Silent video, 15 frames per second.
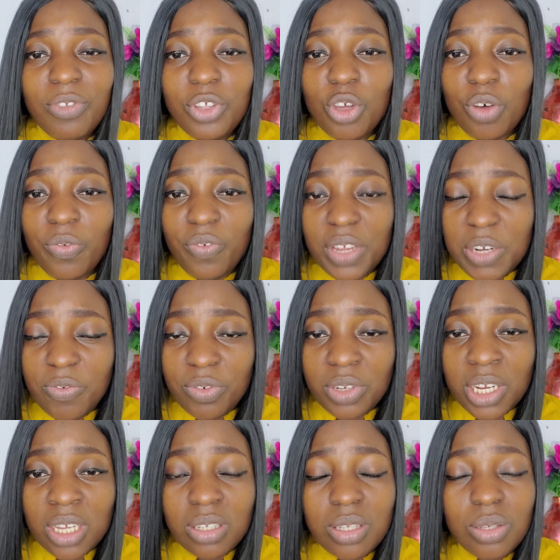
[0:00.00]
Your
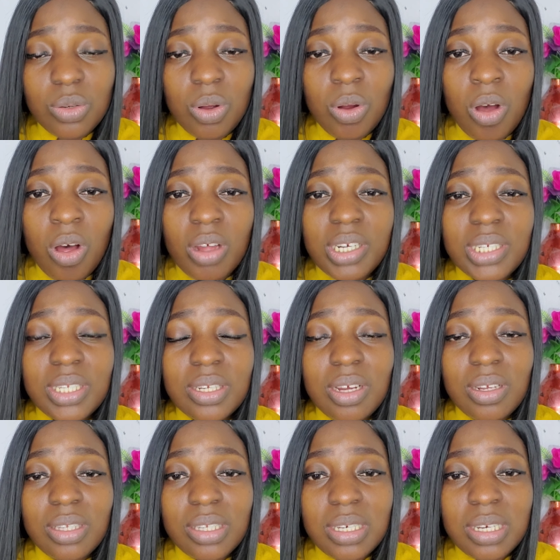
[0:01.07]
faithfulness to God is
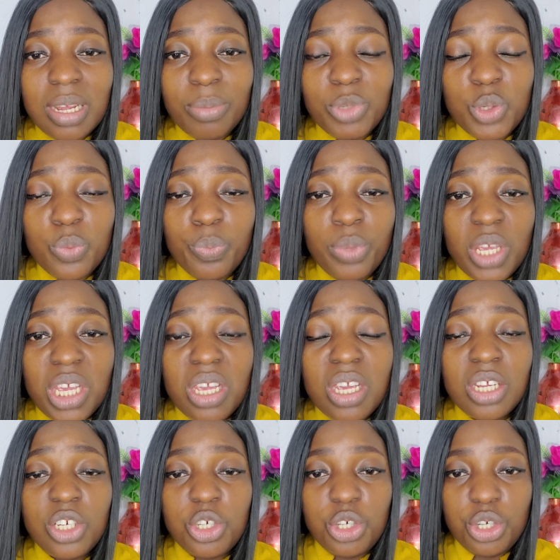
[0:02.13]
causing them to be
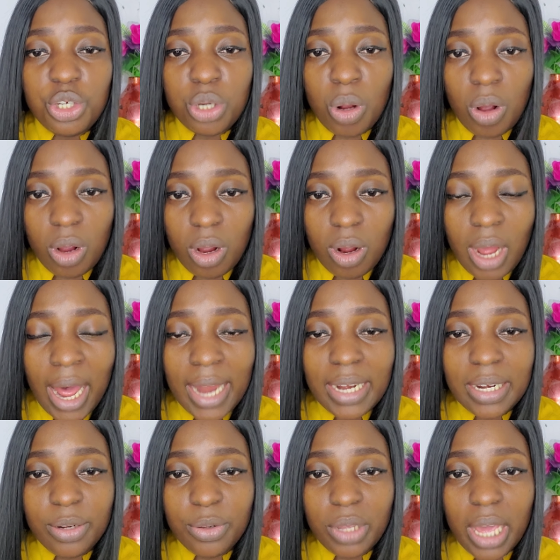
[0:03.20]
in shock.
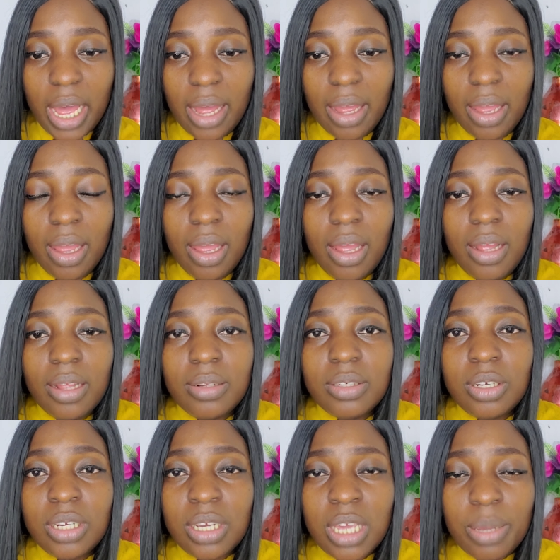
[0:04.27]
Hallelujah.
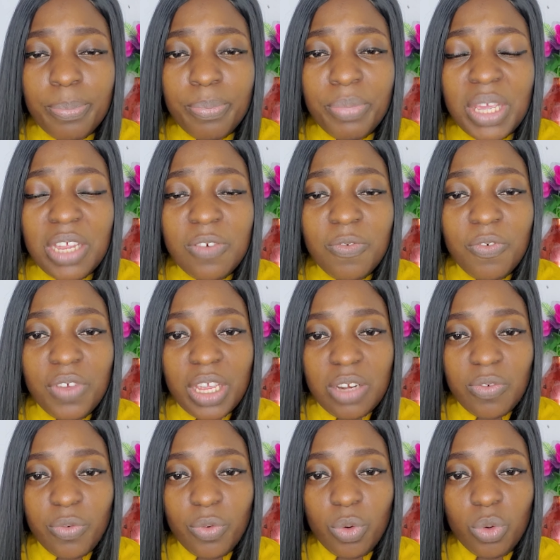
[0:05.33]
Keep being
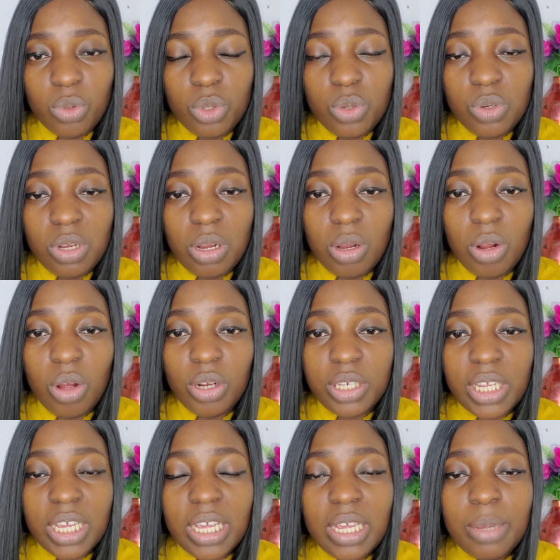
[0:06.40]
faithful to the Lord.
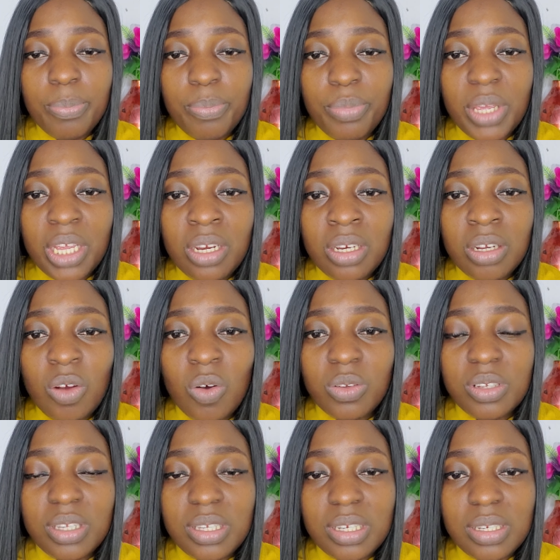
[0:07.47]
Keep being
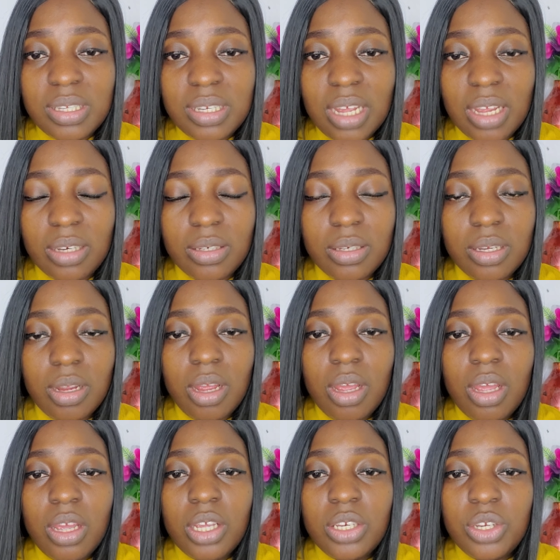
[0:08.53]
consistent
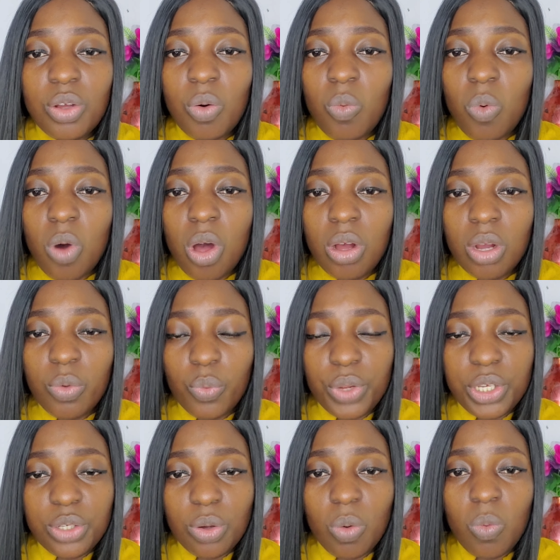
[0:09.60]
in your work,
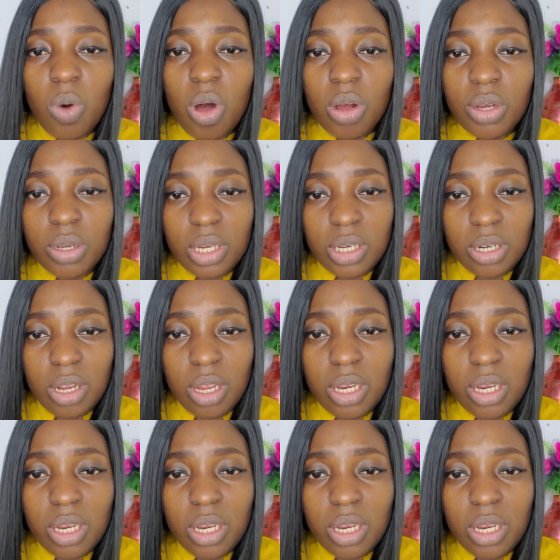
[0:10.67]
with your work in